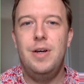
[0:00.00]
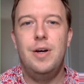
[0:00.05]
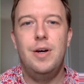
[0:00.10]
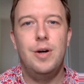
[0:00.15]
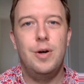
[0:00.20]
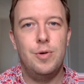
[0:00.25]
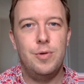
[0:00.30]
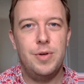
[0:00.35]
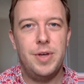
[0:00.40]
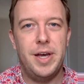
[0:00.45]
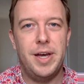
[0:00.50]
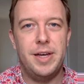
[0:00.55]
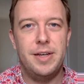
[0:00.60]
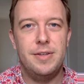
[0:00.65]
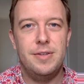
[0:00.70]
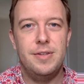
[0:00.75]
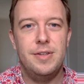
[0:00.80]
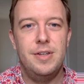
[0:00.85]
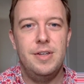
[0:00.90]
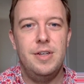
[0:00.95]
Okay,
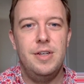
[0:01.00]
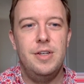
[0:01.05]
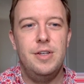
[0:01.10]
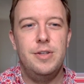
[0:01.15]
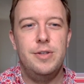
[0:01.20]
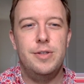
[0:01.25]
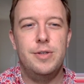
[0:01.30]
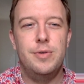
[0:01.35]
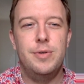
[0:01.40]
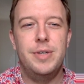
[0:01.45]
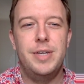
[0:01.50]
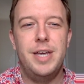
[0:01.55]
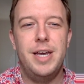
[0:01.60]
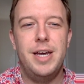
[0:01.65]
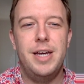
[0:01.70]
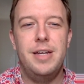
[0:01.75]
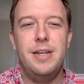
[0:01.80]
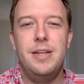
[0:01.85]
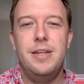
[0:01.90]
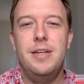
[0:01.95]
so
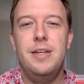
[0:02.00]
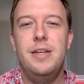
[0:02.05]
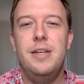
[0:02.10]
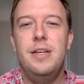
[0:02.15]
again,